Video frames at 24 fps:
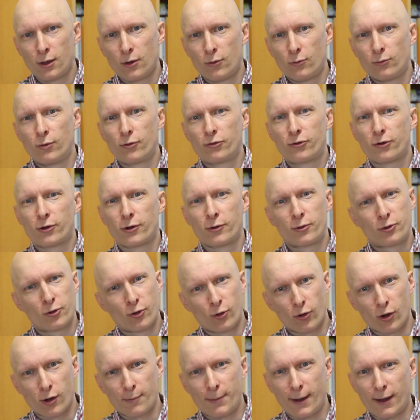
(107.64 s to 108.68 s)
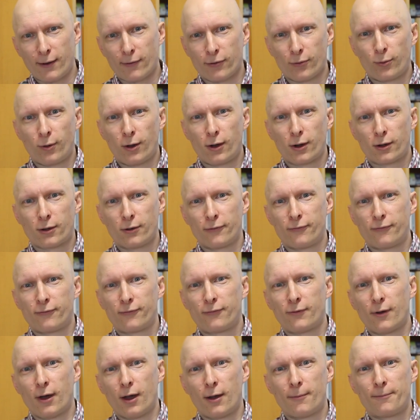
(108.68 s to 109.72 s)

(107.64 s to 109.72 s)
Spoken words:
We're going to talk about the work of